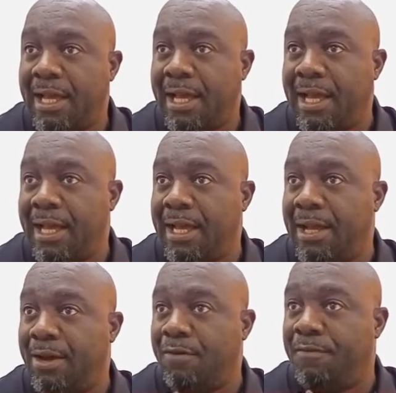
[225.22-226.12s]
I,
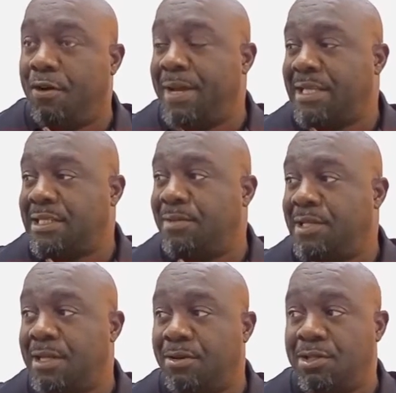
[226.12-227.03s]
of all my
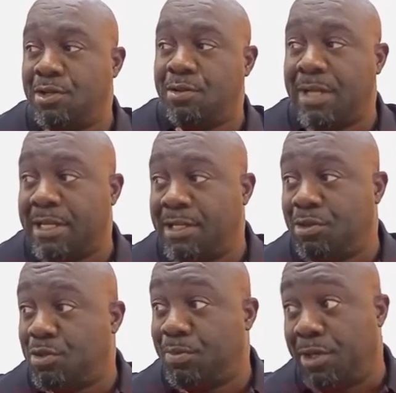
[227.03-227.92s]
siblings, I was the only one that didn't go
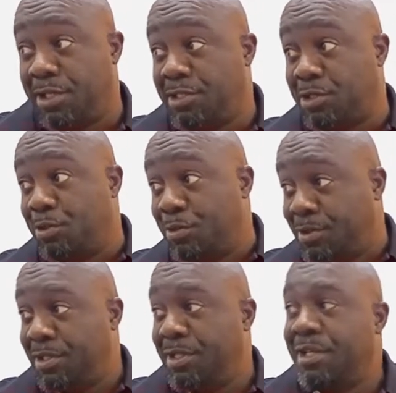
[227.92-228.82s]
to boarding school.
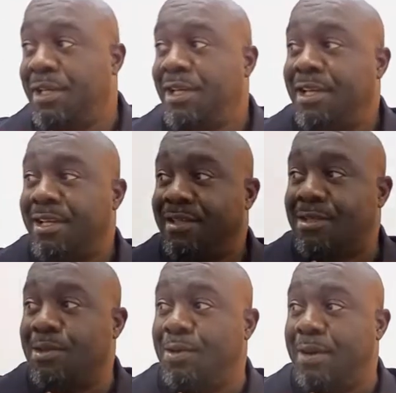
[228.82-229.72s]

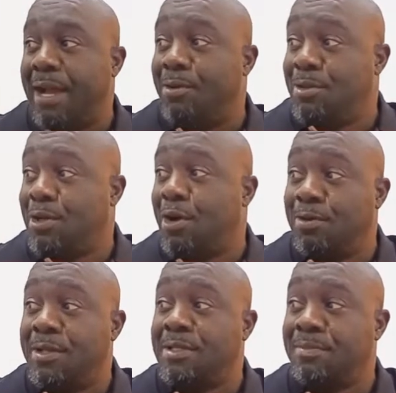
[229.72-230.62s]
So I was
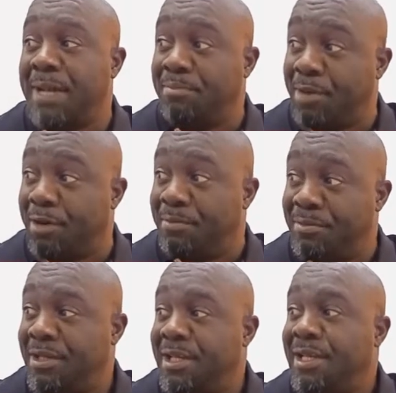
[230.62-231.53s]
always with my mom,
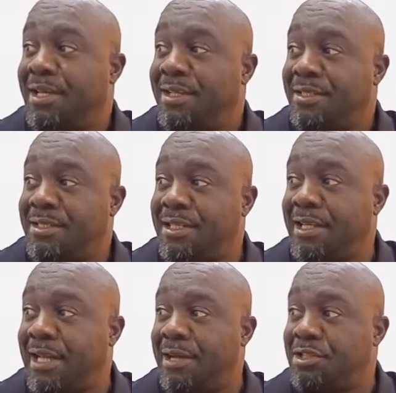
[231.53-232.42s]

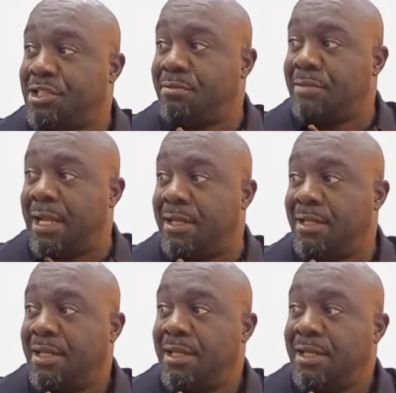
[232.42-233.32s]
seeing how she ran
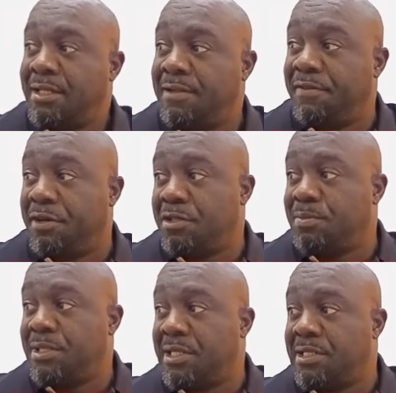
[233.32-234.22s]
the various
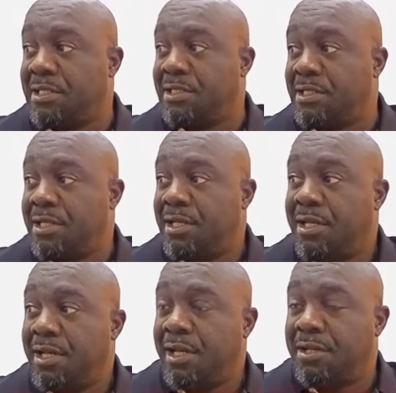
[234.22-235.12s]
businesses
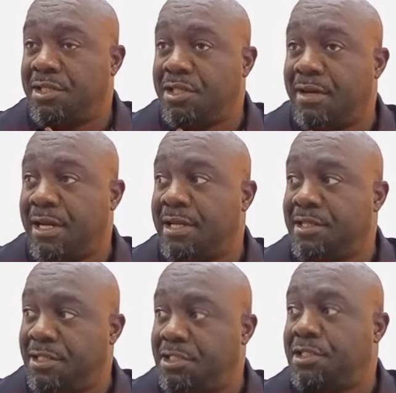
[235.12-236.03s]
she ran, and
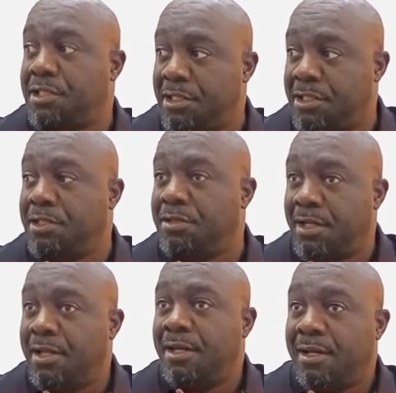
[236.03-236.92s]
she did.
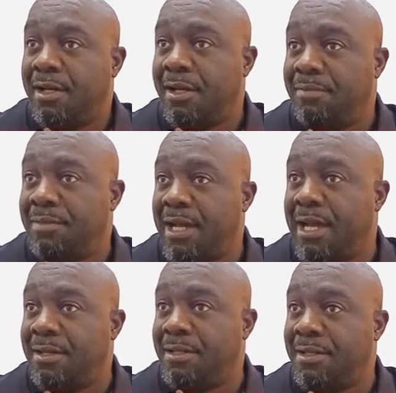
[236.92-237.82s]

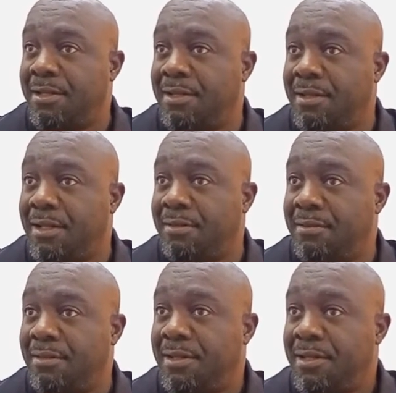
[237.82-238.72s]
And
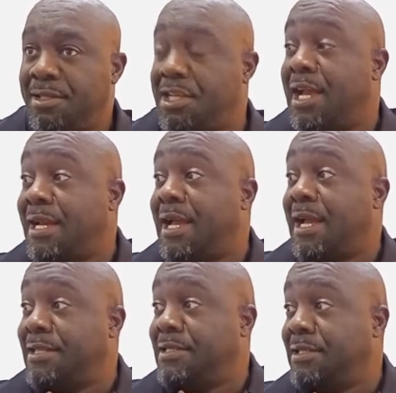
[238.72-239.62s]
she had a
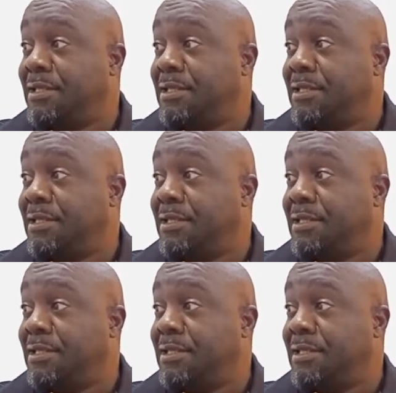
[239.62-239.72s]
hand